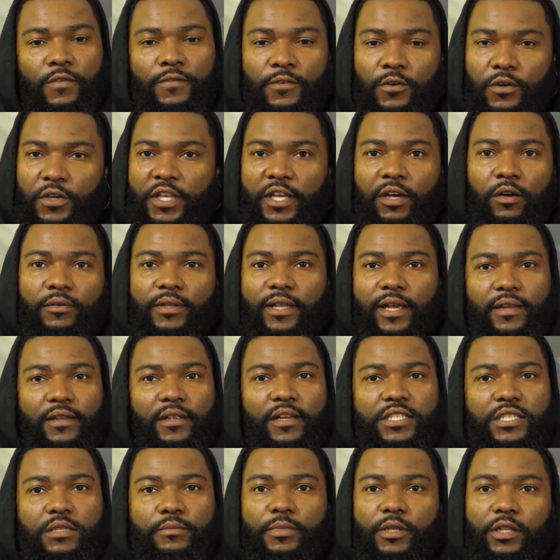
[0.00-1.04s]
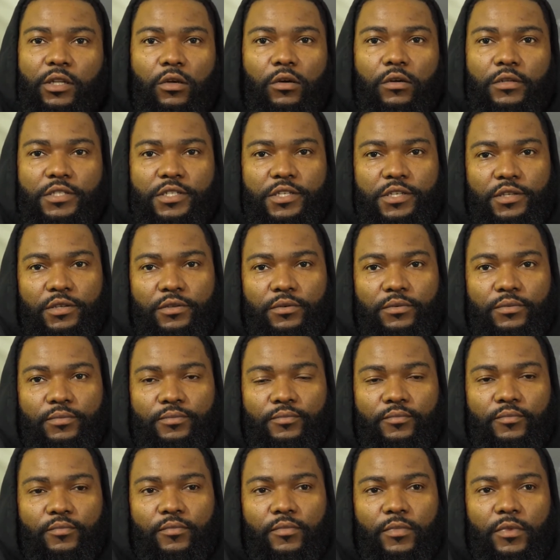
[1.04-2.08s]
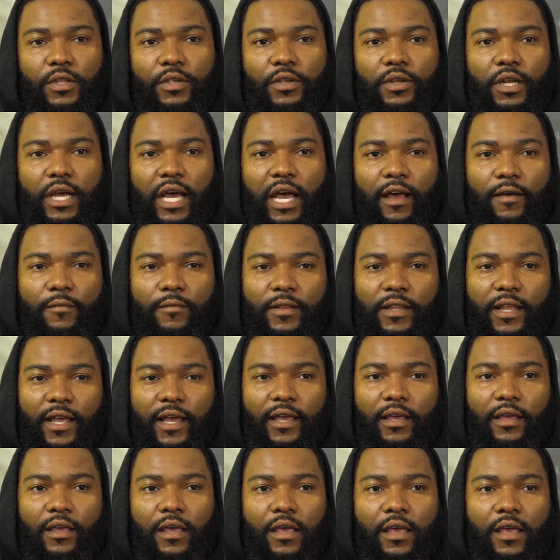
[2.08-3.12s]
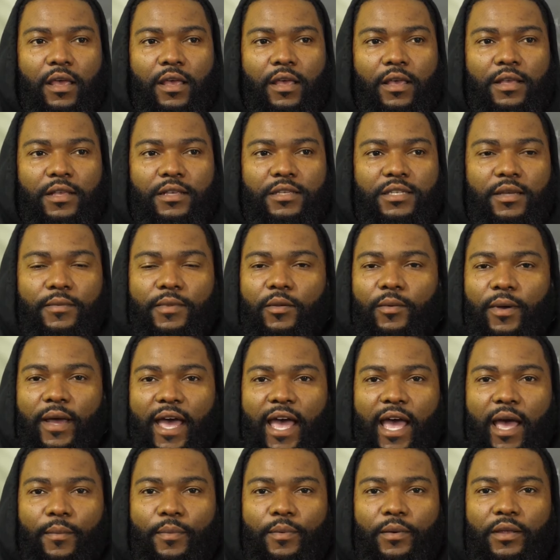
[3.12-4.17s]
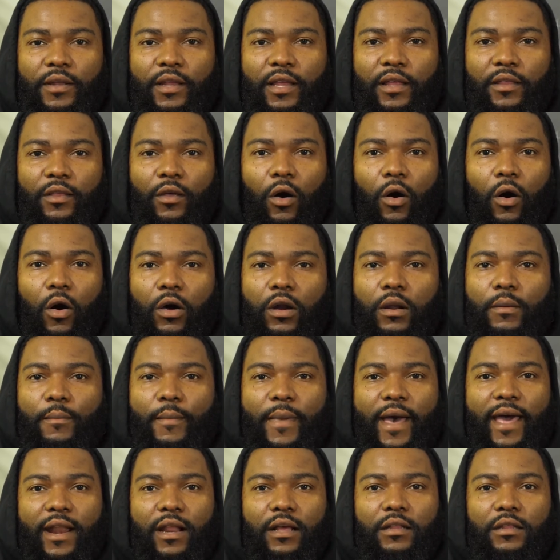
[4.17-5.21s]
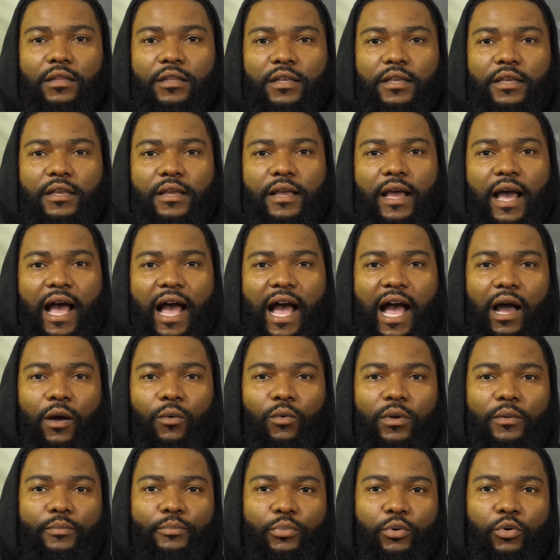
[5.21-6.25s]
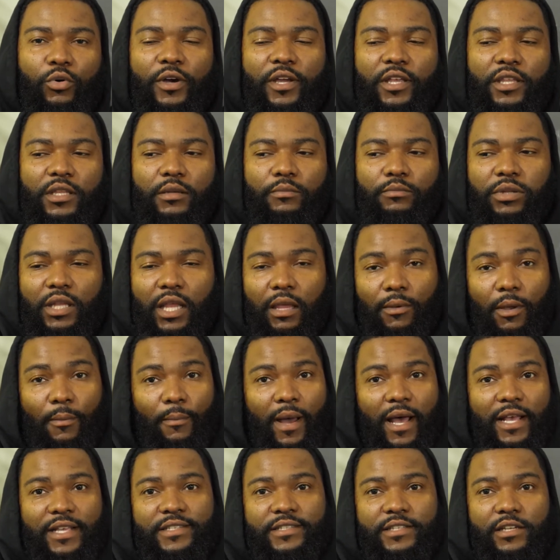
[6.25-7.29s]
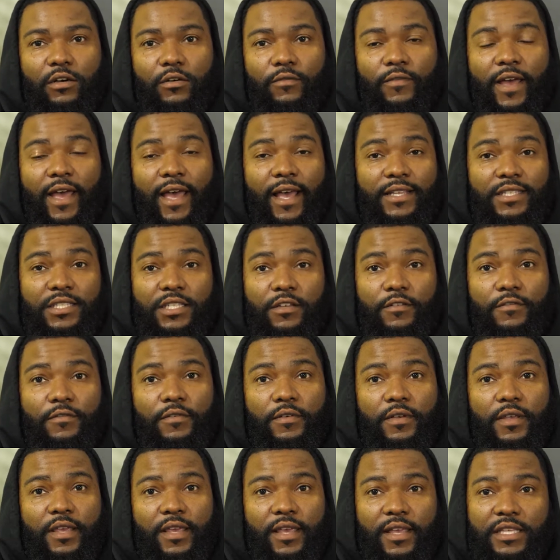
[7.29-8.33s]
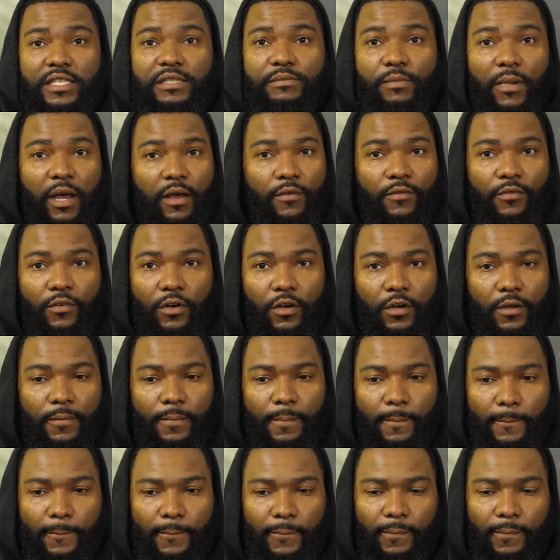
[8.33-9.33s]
for guilt that doesn't belong to you? I'll be like, something would happen and automatically I would point the blame at myself as if it's my fault.